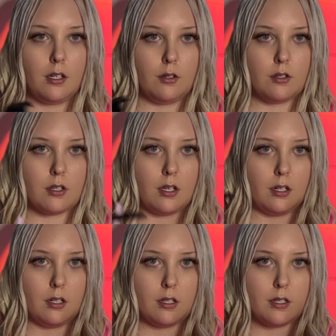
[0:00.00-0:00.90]
Just
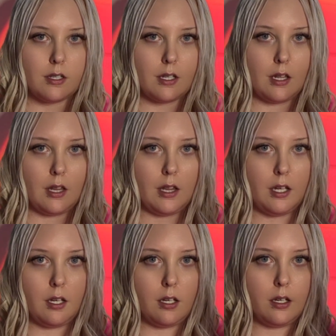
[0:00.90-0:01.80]
gonna
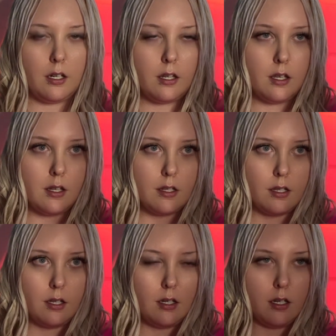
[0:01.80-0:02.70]
slide these
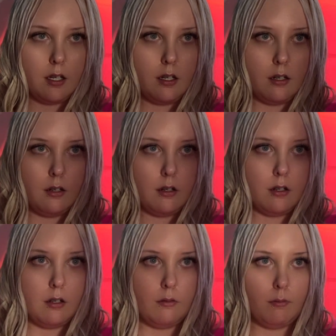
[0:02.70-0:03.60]
in here.
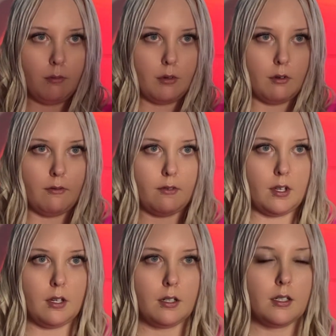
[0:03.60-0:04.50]

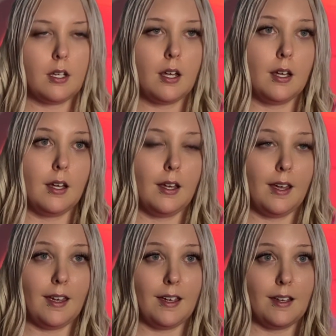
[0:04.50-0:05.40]
Perfect.
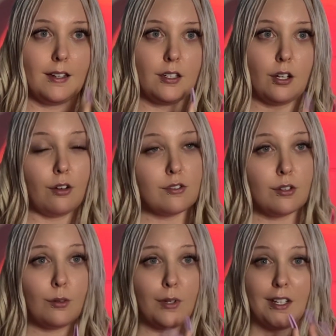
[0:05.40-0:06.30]
And
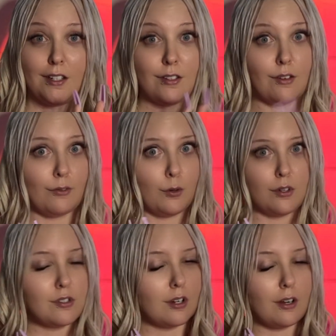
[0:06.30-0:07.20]
also we need to, of course,
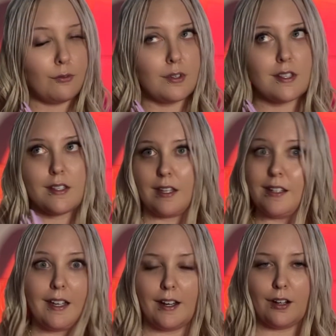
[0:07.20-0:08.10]
start off with
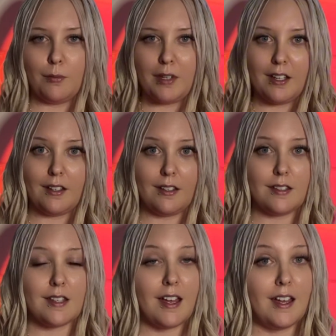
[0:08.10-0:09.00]
skincare
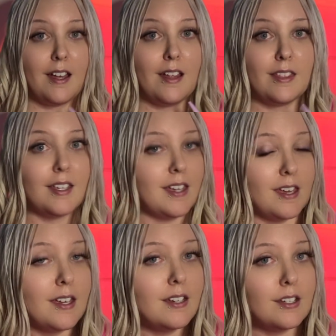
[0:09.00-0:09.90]
because the
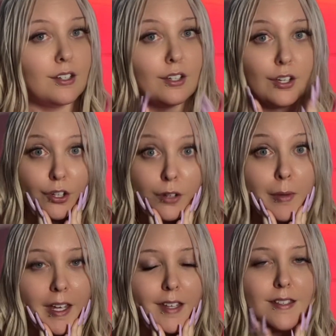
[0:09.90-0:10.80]
key to a good
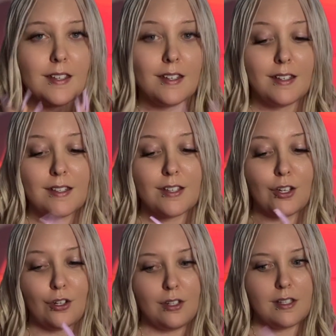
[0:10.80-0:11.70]
base is
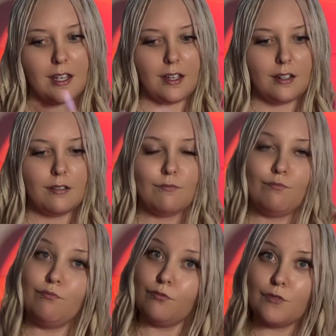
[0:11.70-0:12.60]
good skin.
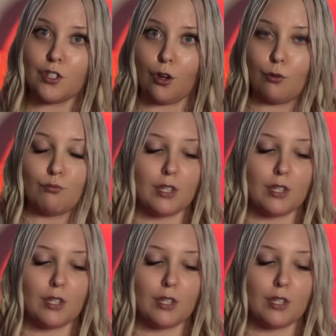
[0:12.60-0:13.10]
So